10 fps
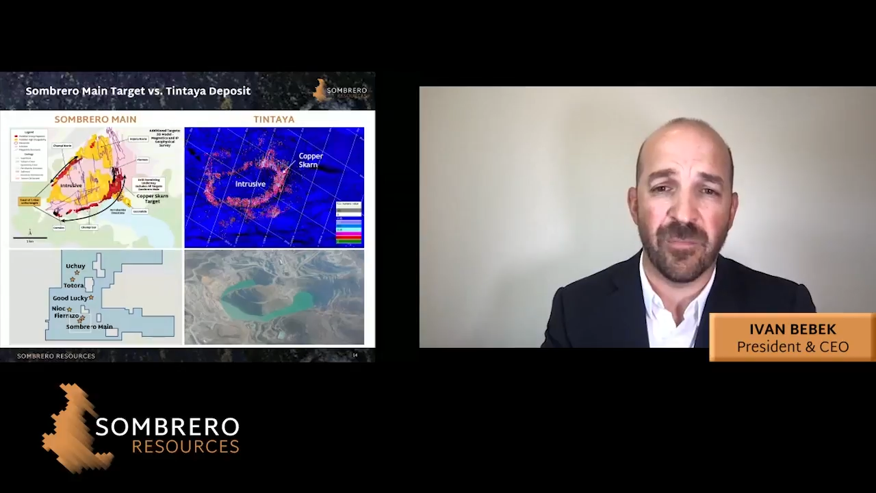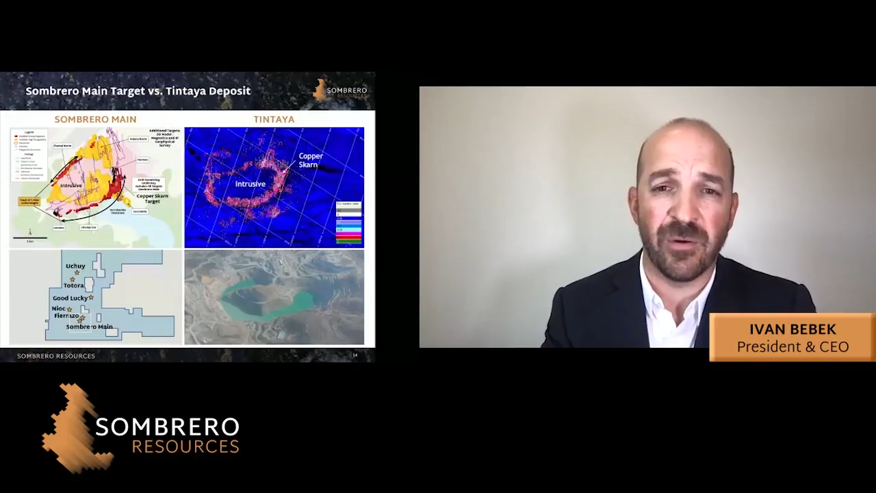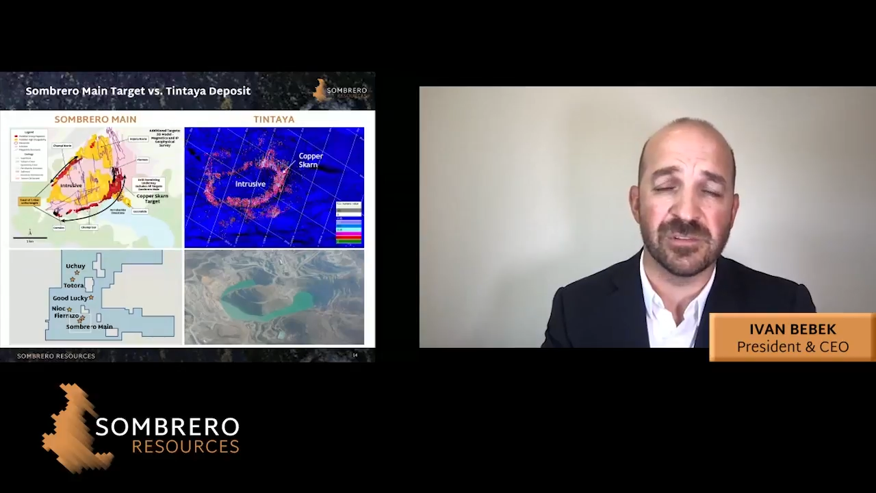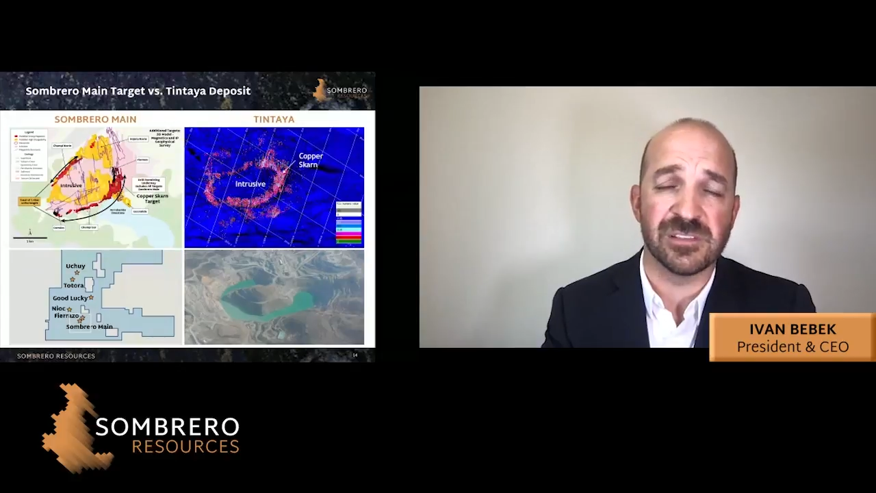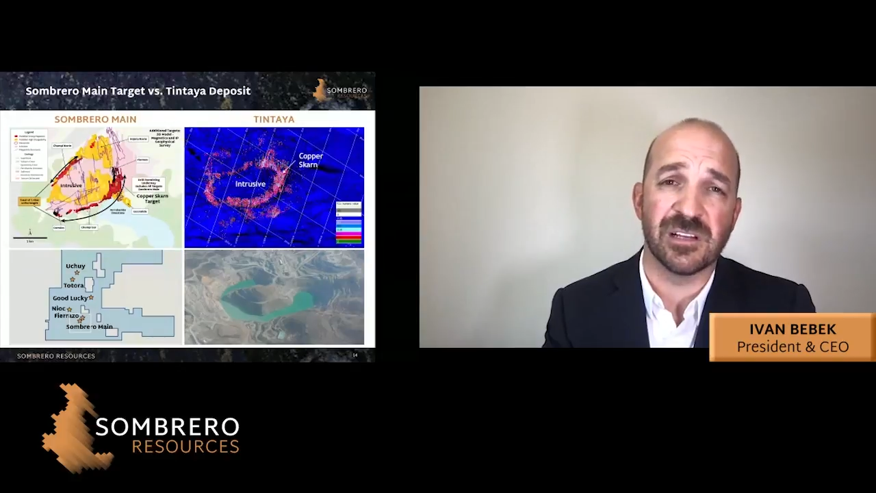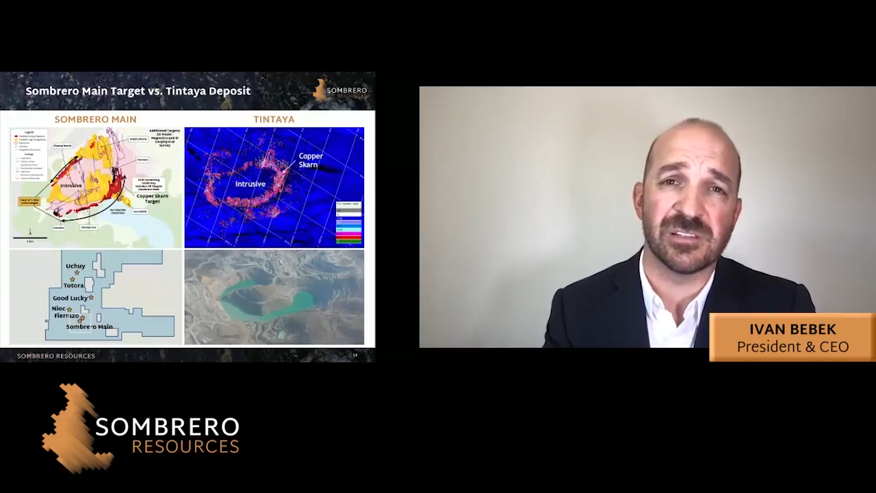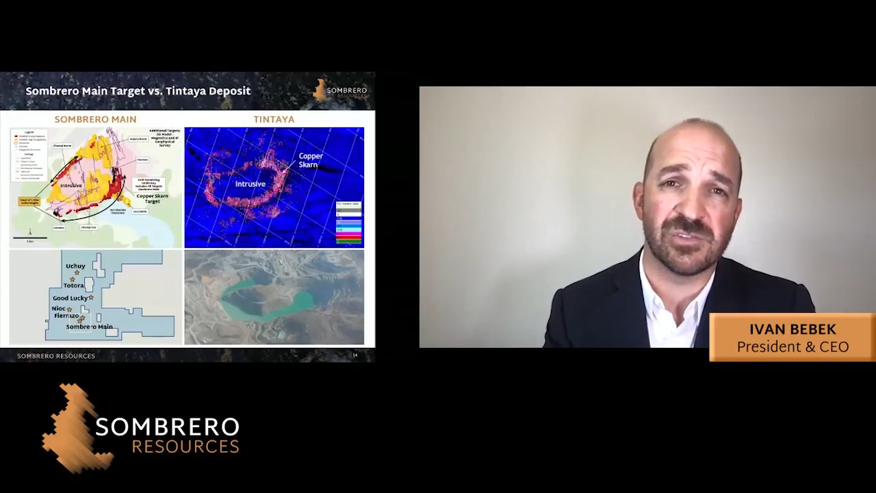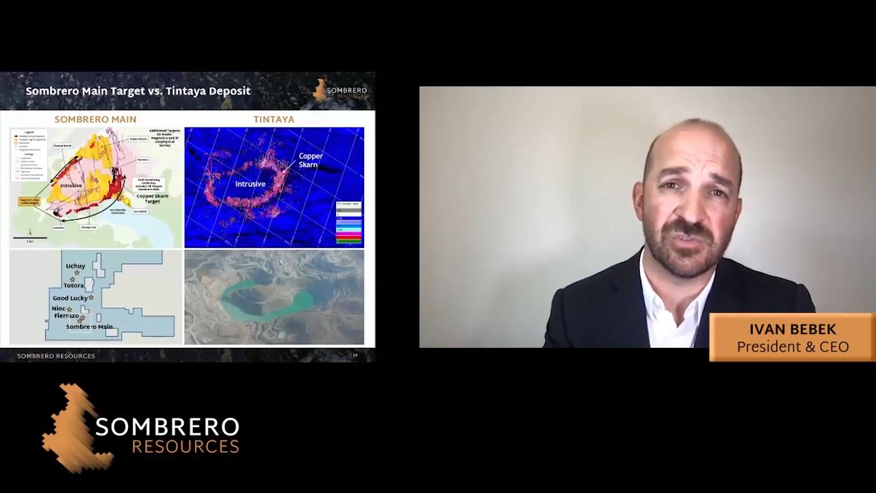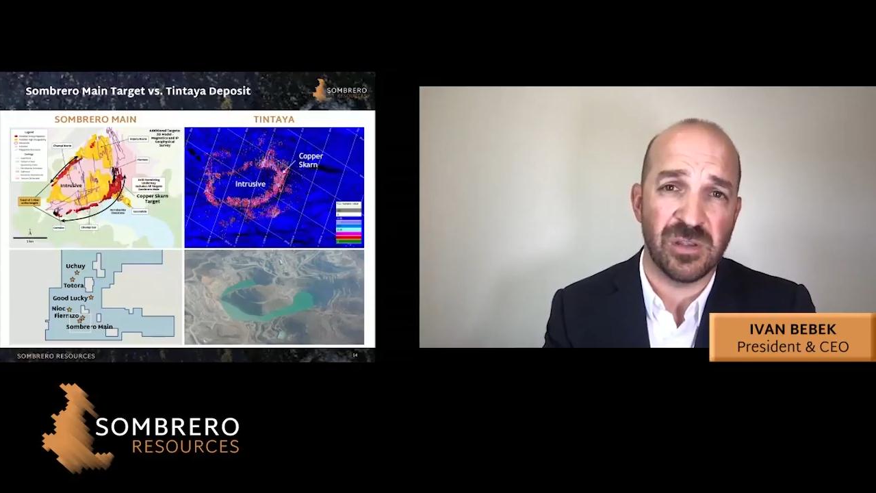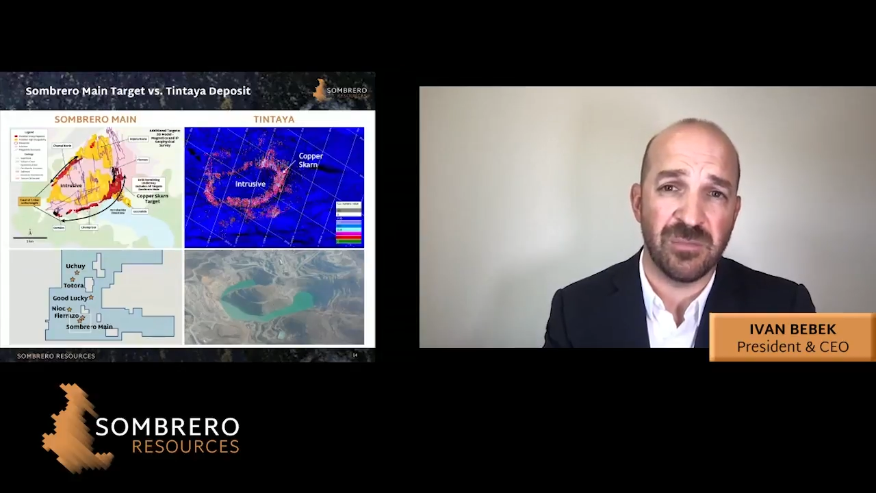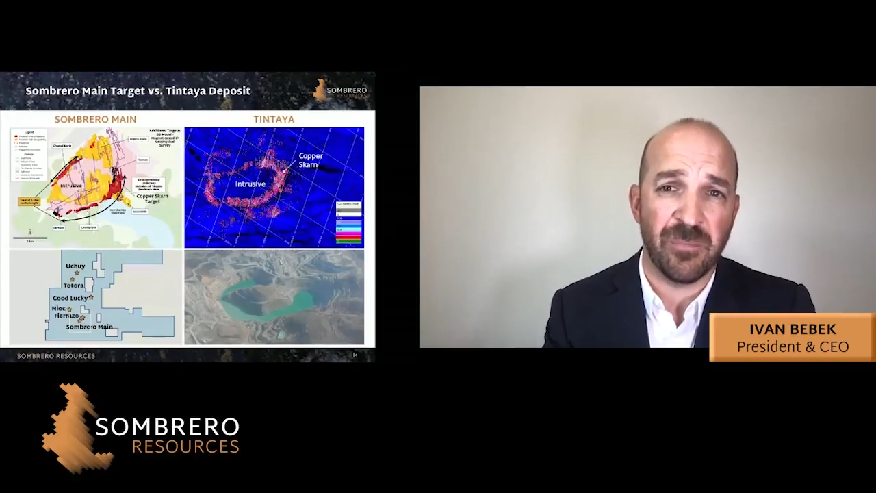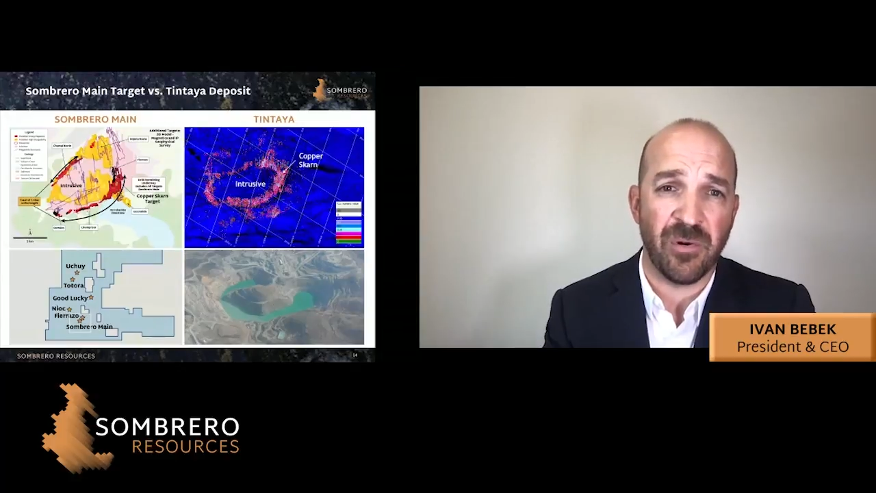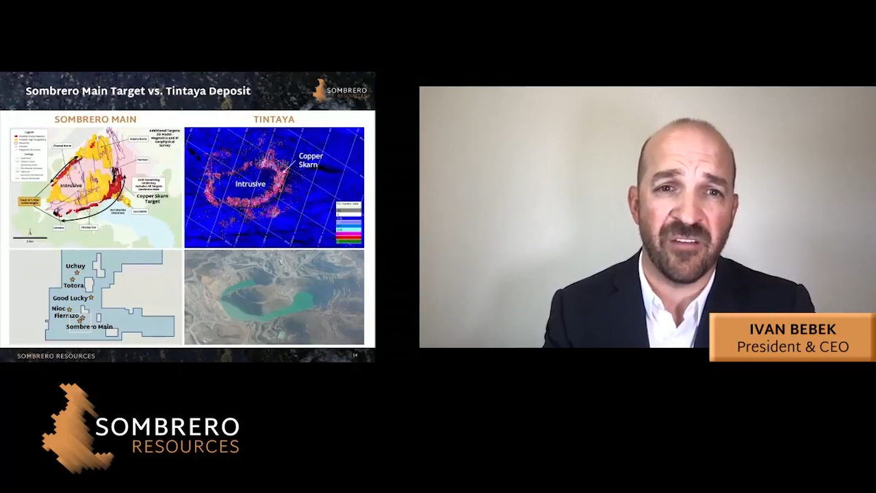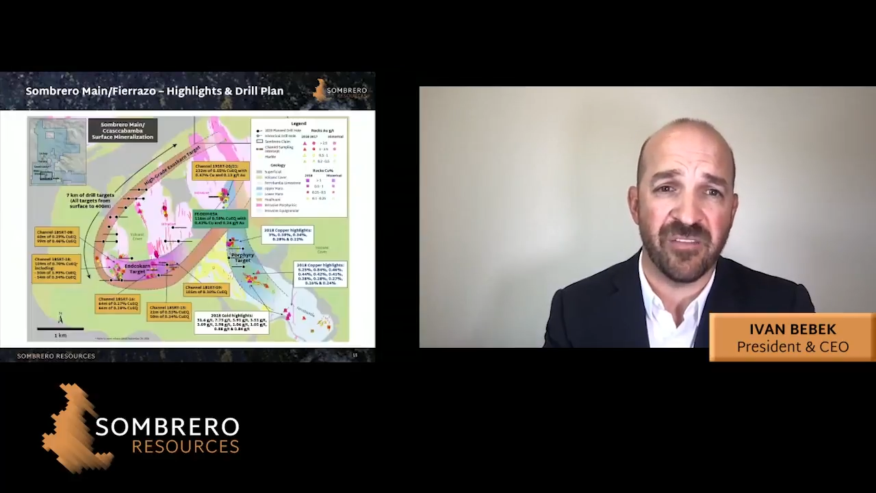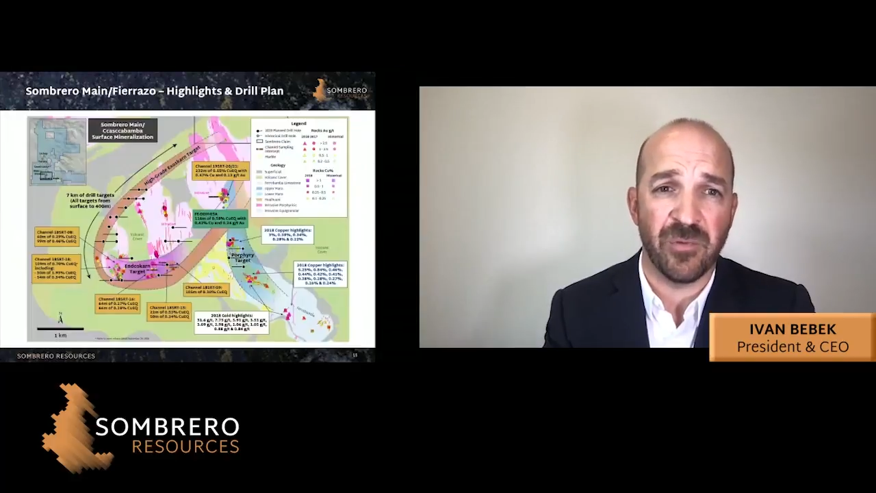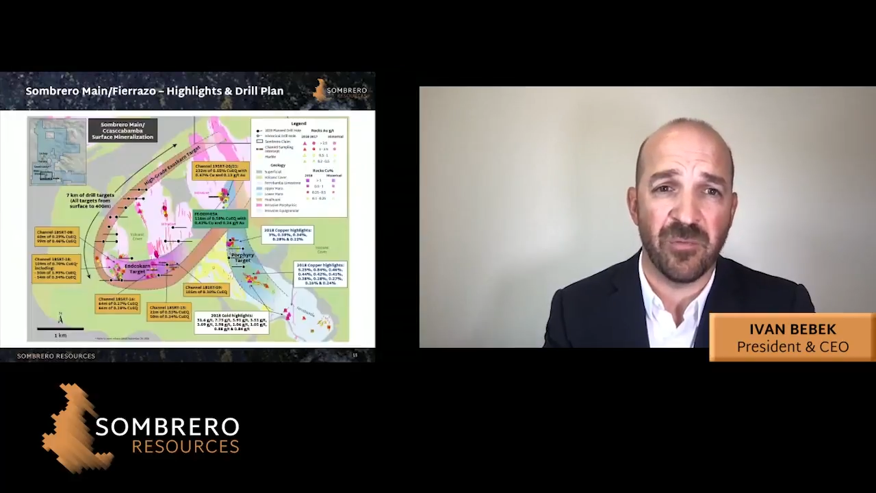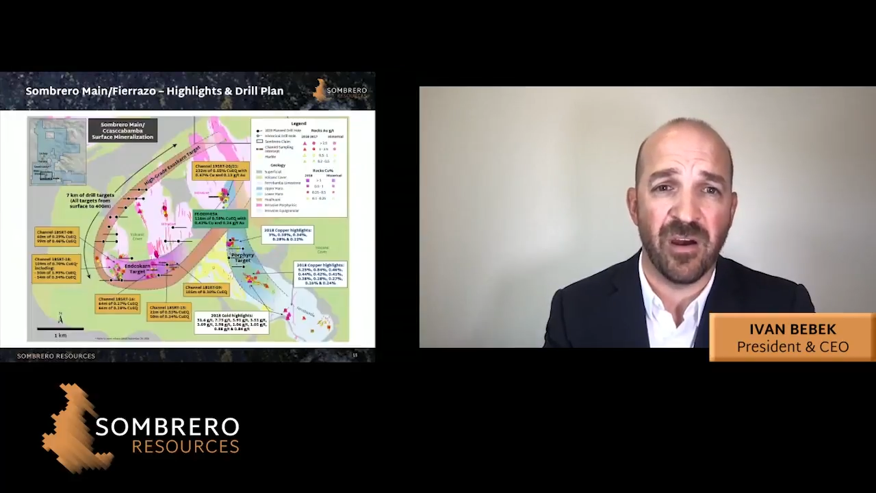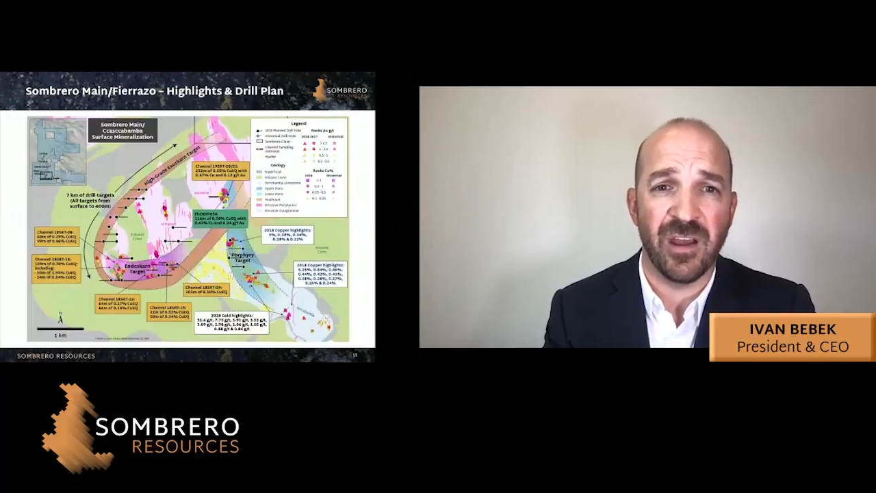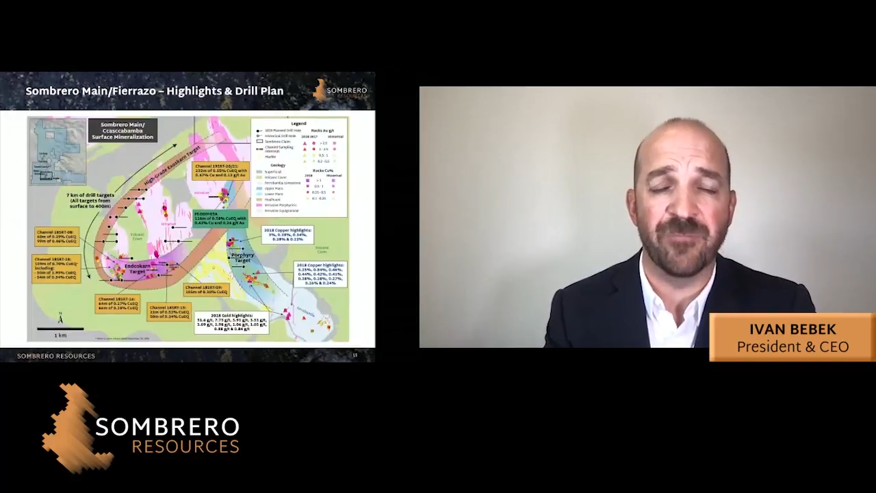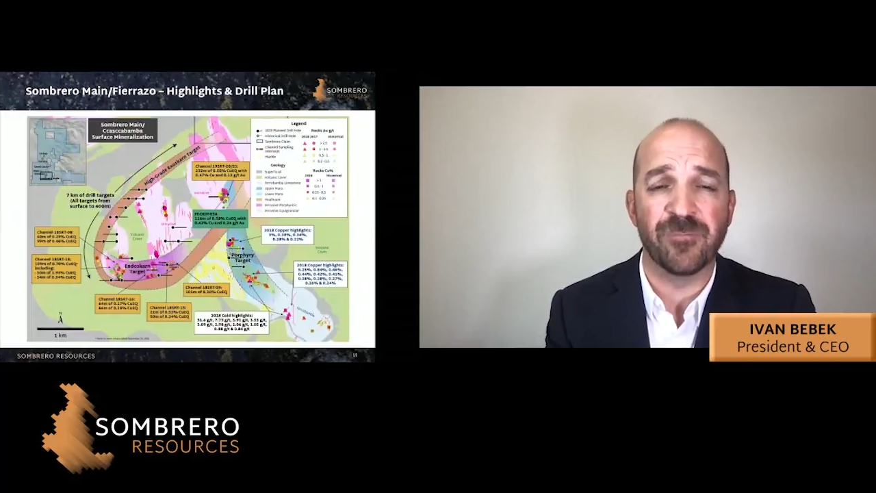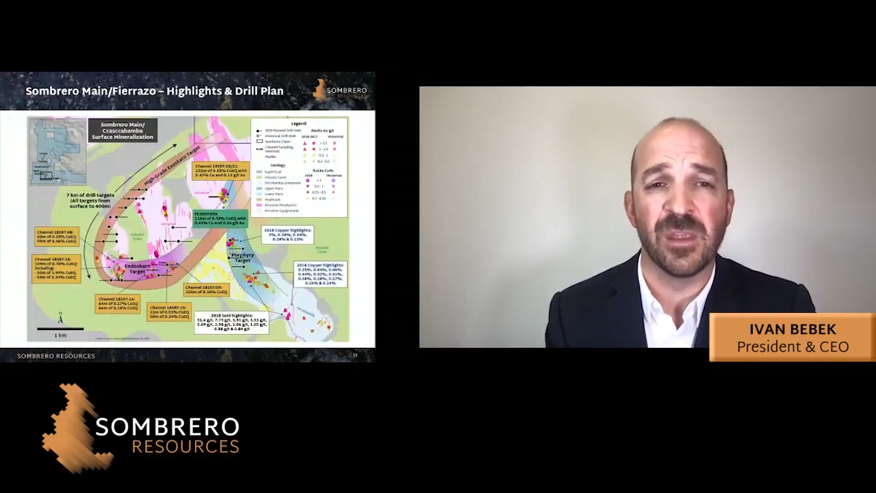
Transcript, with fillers: but was an extremely profitable mine.